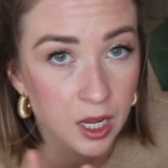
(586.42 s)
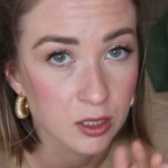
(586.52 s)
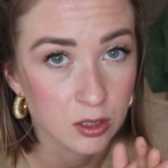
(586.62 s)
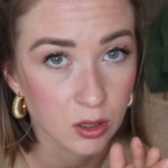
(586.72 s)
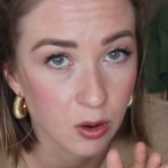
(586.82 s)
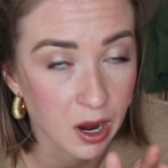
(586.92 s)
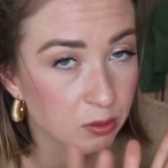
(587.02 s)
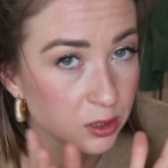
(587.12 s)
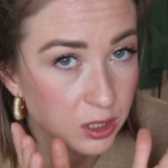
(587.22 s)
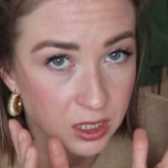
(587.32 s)
So I
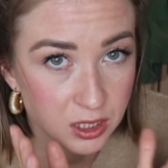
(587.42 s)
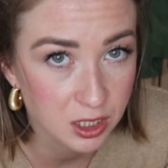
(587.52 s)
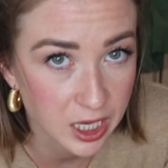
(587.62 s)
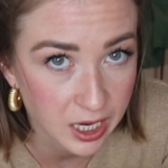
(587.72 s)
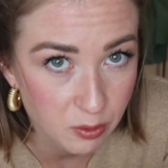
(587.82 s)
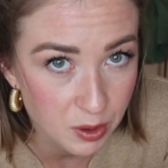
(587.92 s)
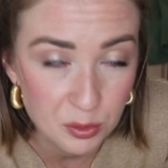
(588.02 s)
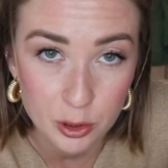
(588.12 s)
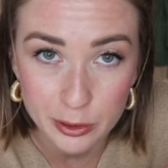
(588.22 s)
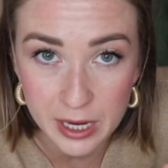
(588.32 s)
will just check one
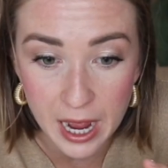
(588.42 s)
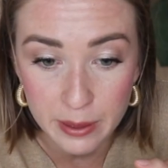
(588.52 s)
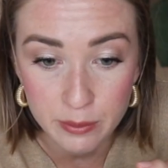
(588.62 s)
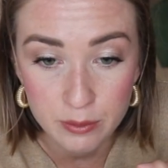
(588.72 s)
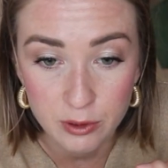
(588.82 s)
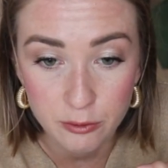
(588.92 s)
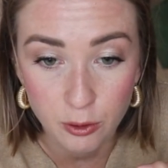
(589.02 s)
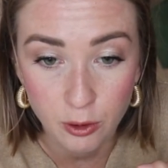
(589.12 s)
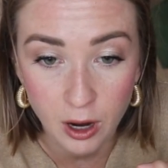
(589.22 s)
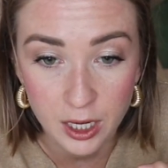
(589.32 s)
more time
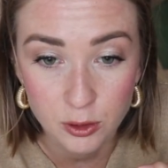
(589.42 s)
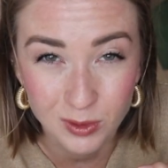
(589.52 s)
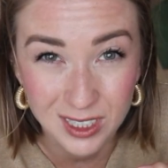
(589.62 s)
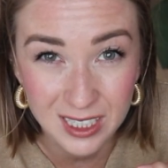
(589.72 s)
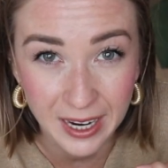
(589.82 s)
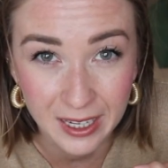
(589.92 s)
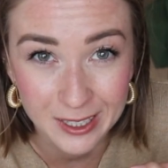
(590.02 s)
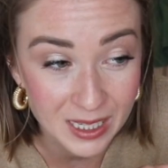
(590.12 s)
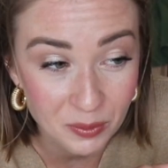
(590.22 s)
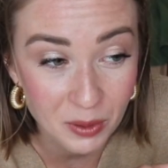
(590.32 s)
before I do mistake.
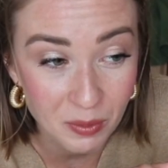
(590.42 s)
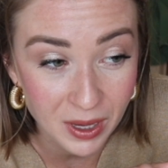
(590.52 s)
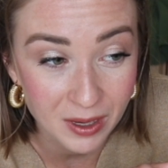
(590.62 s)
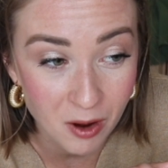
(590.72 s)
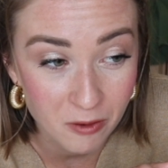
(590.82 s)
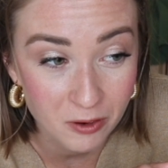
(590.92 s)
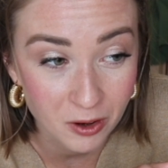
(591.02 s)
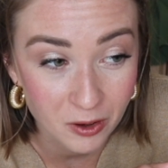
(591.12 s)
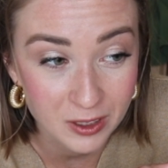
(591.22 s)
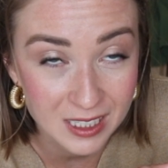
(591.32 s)
Seam ripping
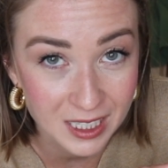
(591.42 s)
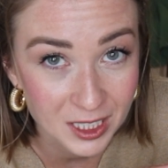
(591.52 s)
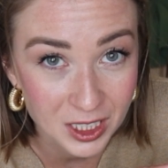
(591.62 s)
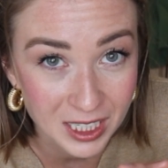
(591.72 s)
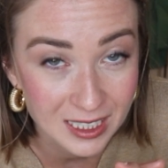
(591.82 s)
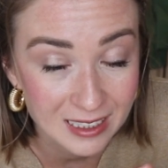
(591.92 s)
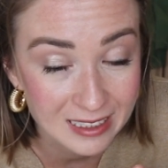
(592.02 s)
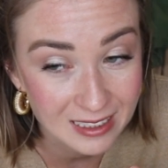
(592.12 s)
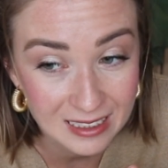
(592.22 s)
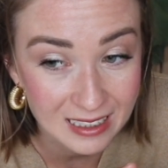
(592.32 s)
overlock stitch
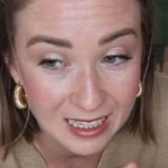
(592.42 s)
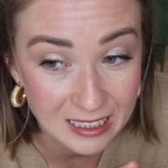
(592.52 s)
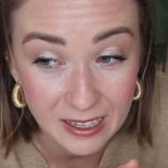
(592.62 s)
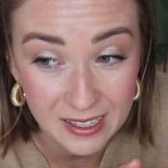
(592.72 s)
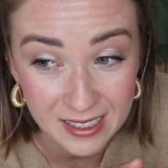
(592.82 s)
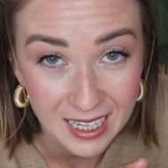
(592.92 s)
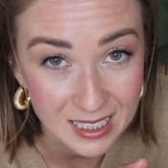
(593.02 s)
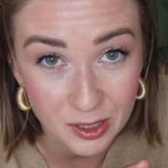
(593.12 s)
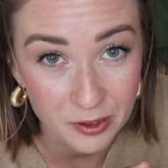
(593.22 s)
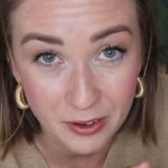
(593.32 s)
it's
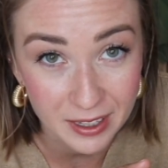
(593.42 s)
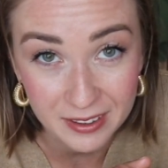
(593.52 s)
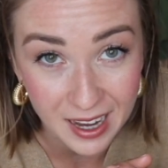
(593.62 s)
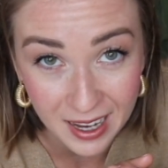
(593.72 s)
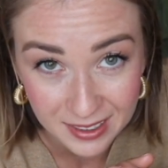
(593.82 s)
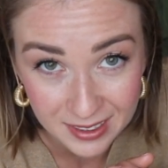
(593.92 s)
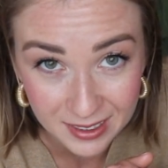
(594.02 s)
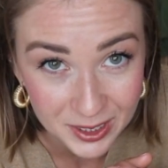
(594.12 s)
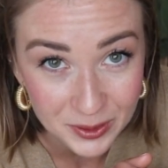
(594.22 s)
not a fun task.